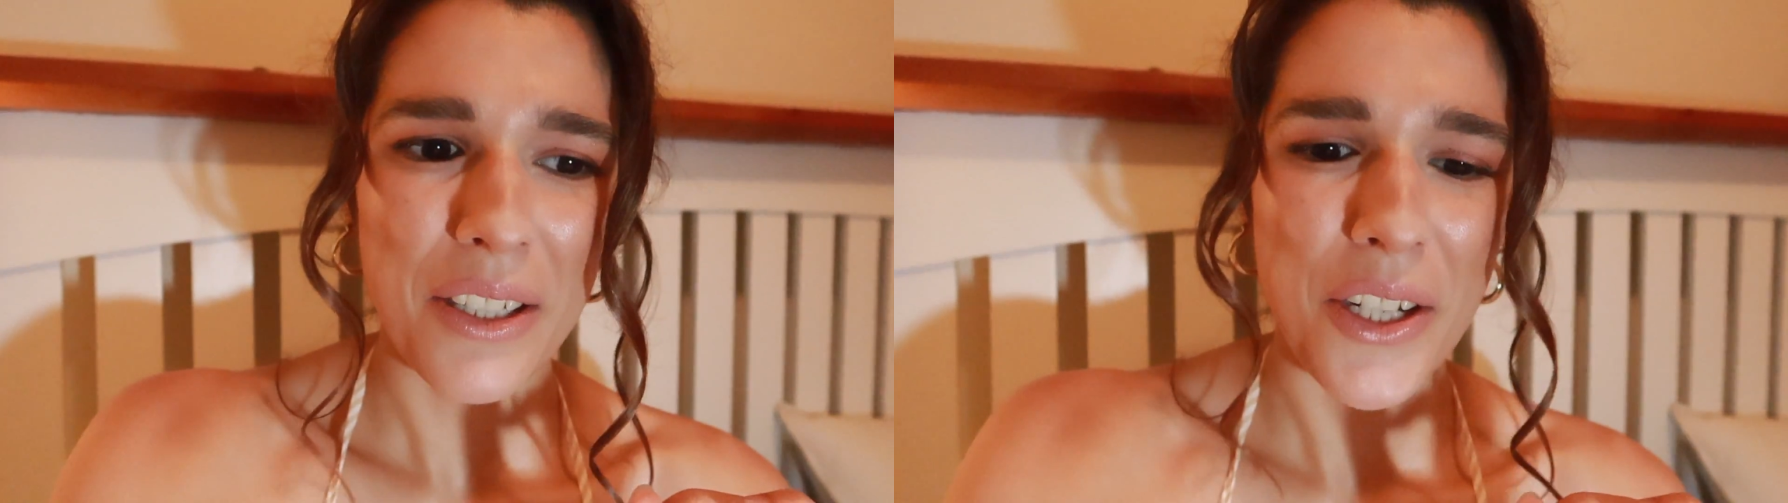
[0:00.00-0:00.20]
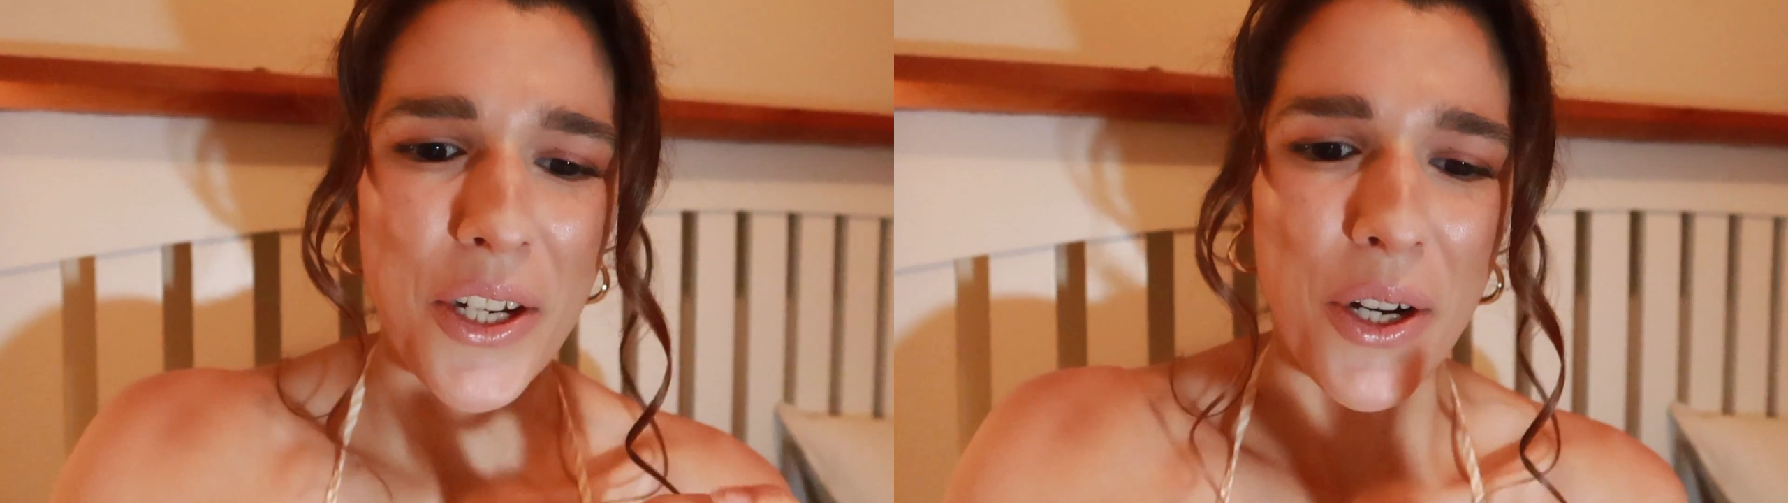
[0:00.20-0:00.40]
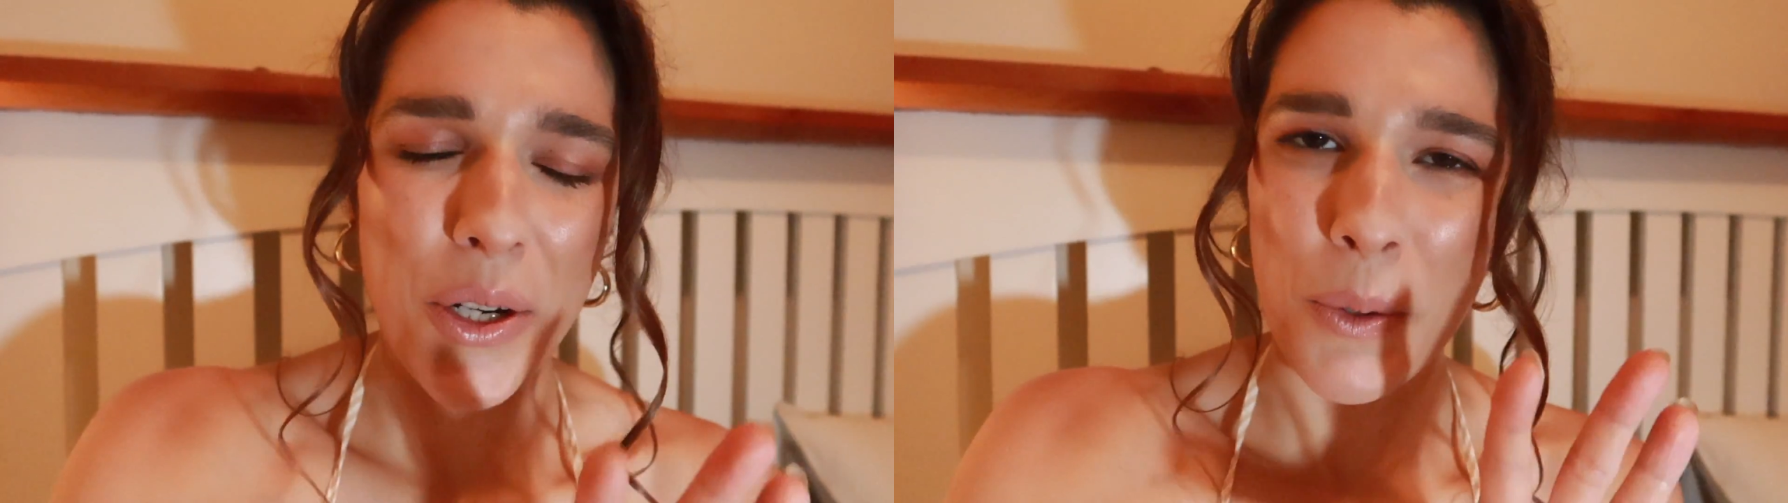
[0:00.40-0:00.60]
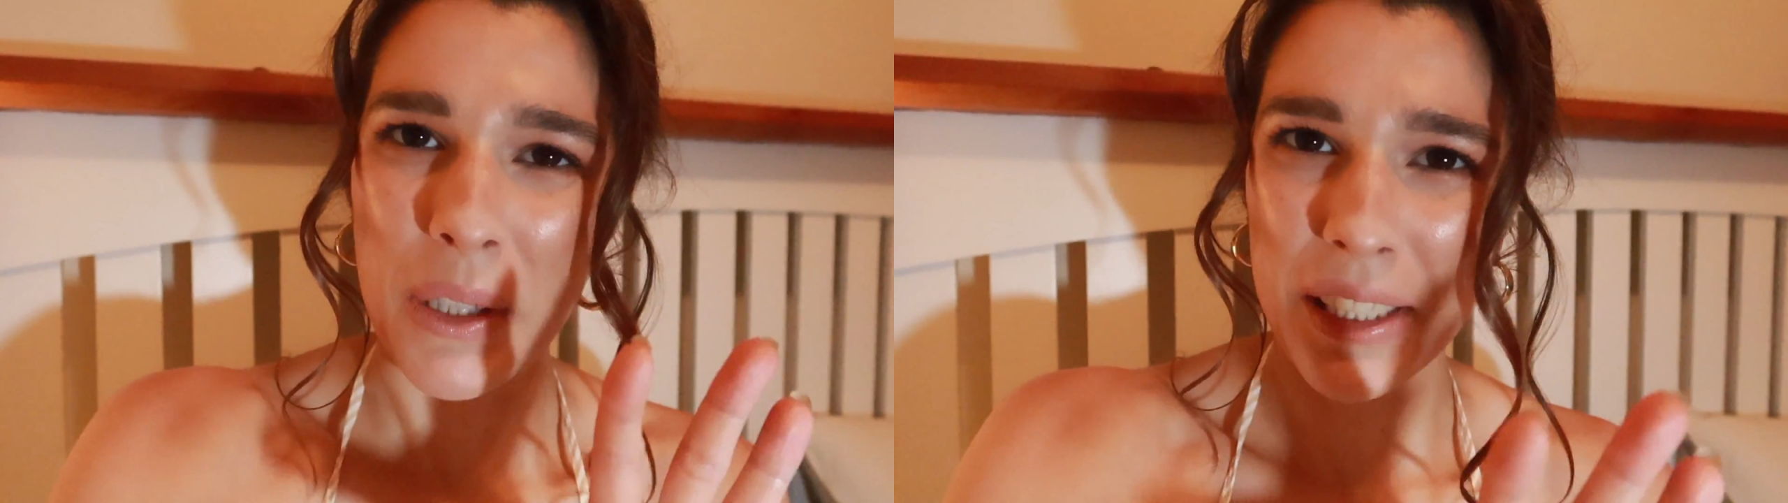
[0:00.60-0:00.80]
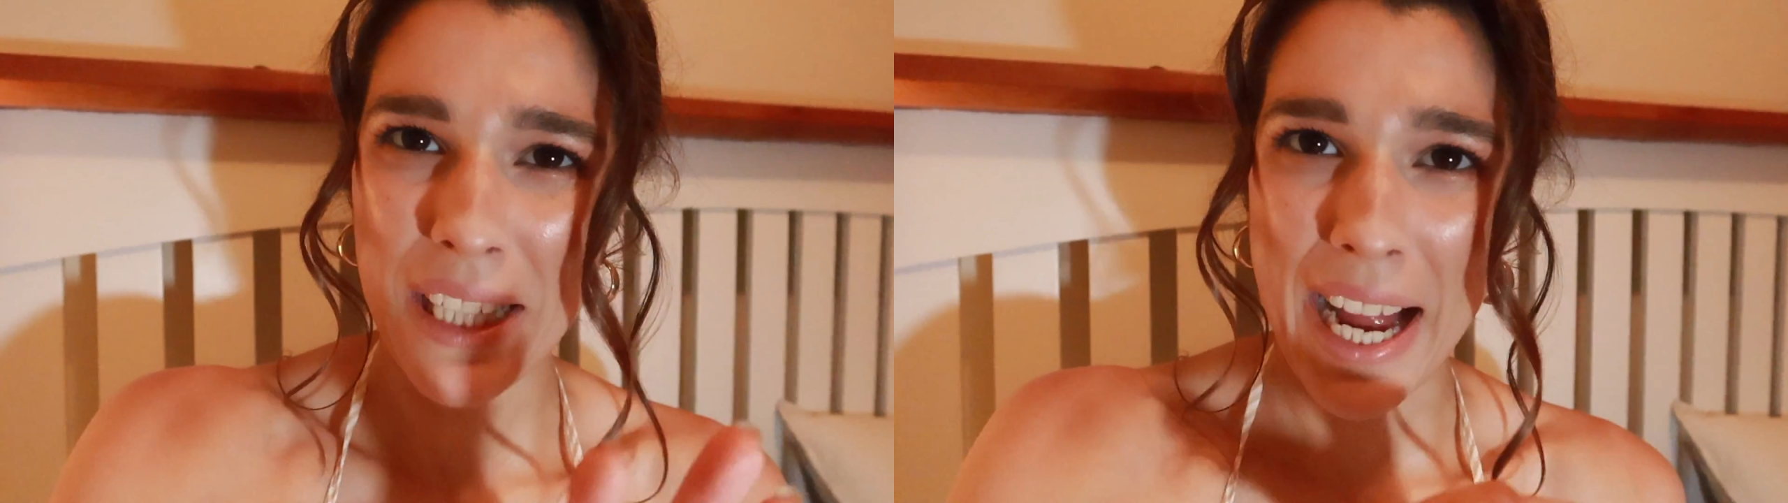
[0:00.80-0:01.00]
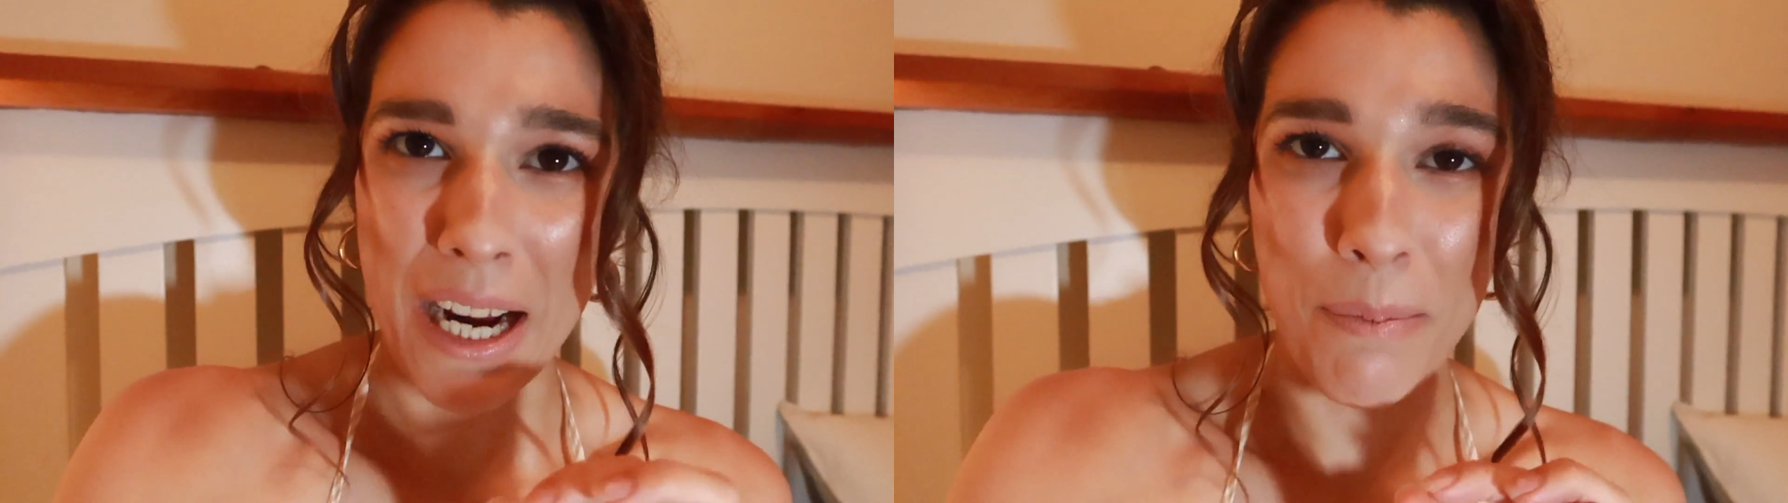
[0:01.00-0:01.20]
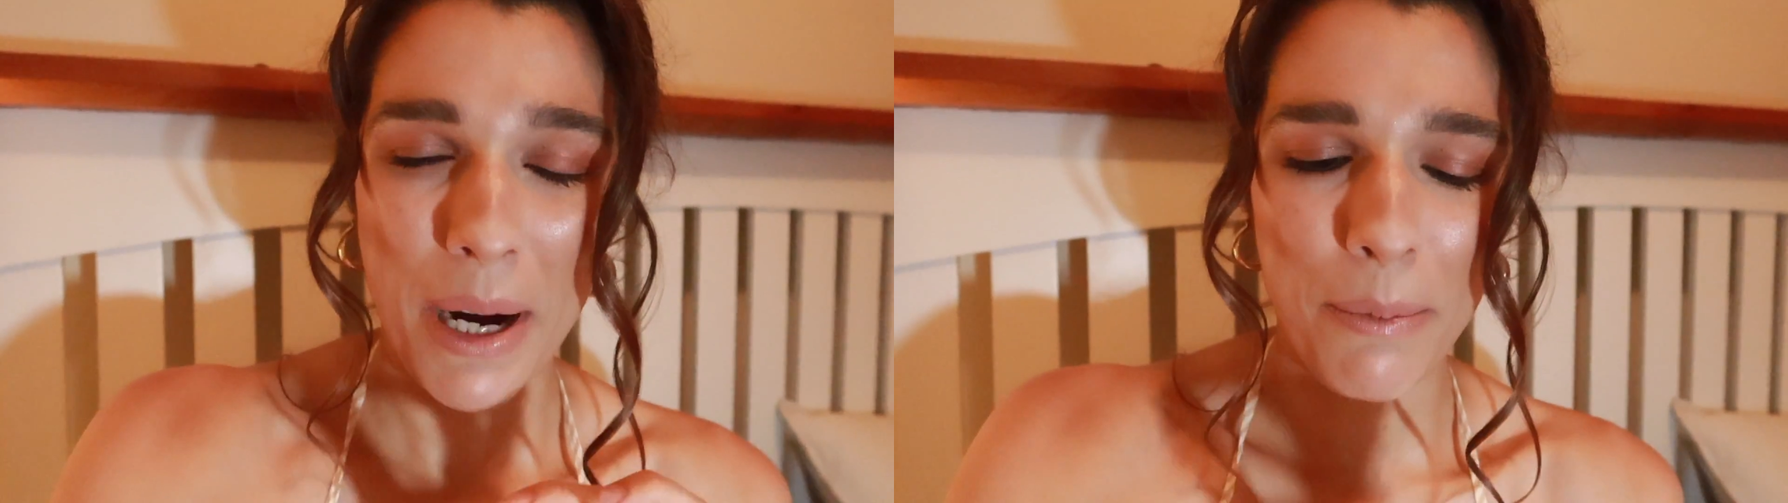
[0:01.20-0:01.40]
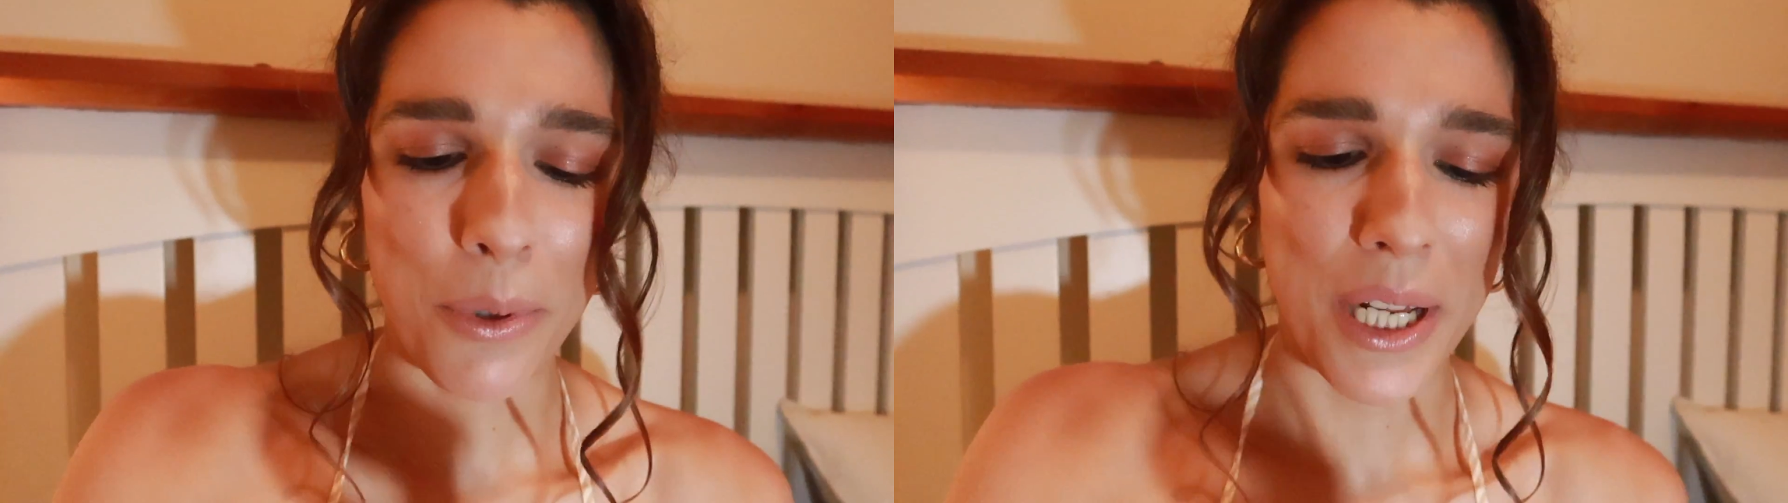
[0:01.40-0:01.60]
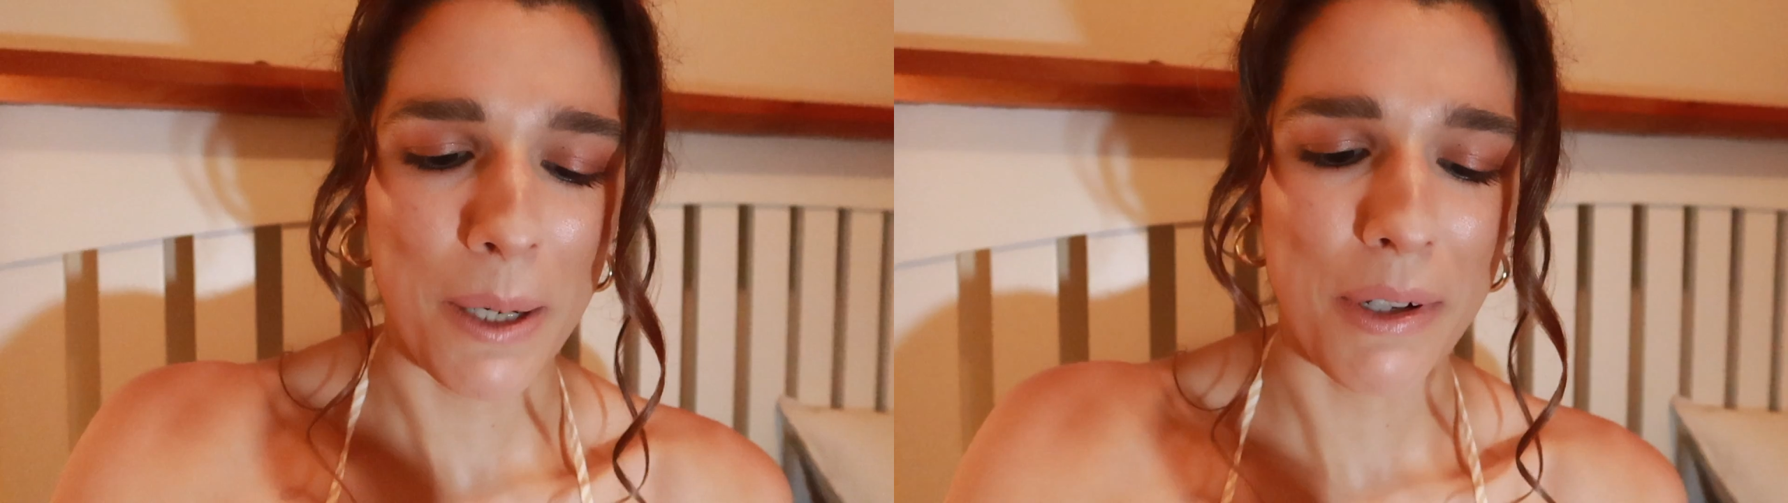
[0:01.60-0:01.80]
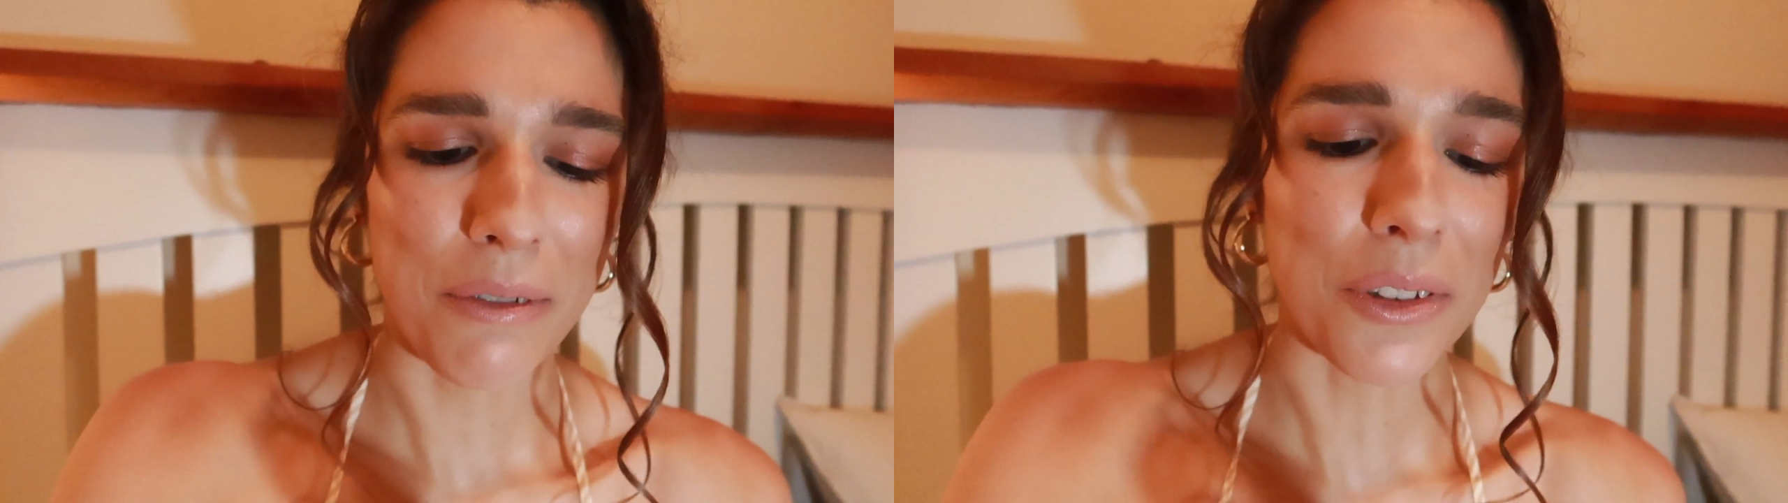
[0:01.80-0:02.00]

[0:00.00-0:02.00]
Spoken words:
you know, do a little hack by putting a bit of